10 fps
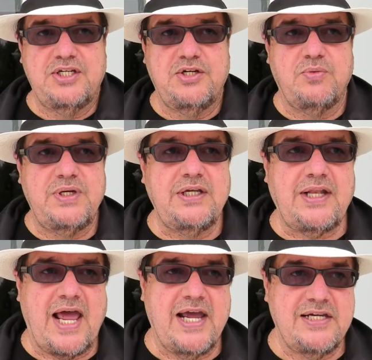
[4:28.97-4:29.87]
You
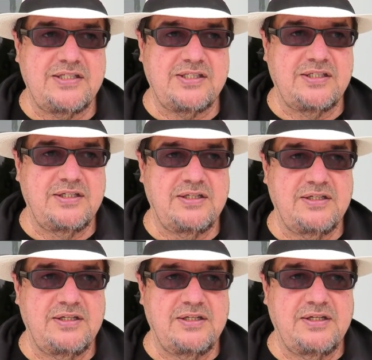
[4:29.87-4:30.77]
realize
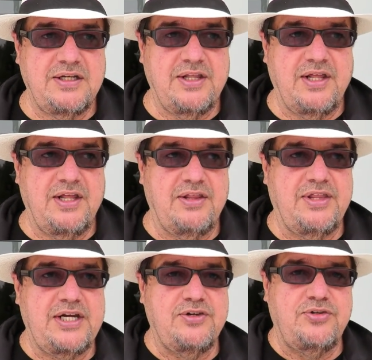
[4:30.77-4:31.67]

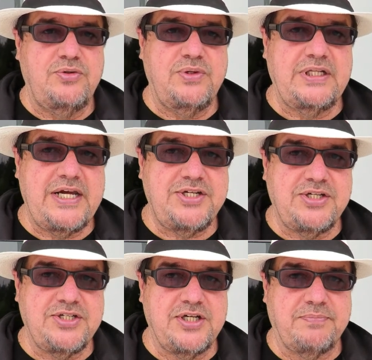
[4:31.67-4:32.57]
that your new
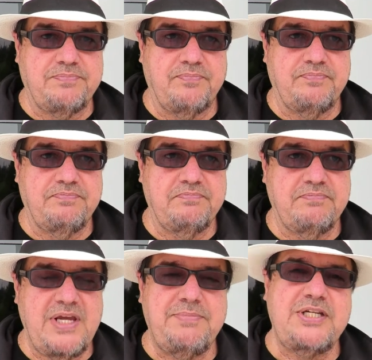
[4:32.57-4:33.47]
relationship
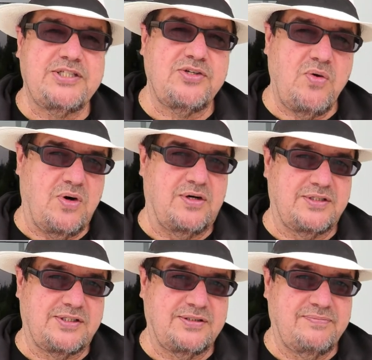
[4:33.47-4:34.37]
maybe
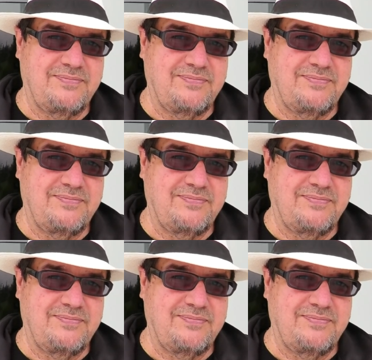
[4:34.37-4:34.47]
snores.